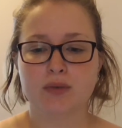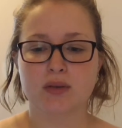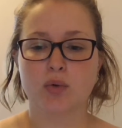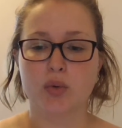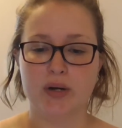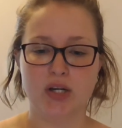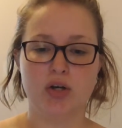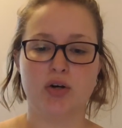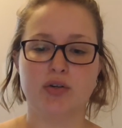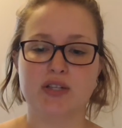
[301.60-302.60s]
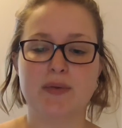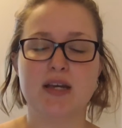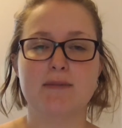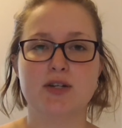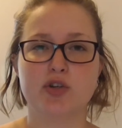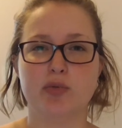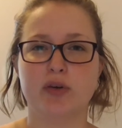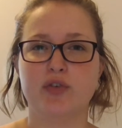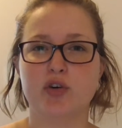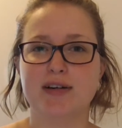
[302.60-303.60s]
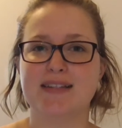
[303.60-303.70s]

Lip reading: Something can be true, but if you're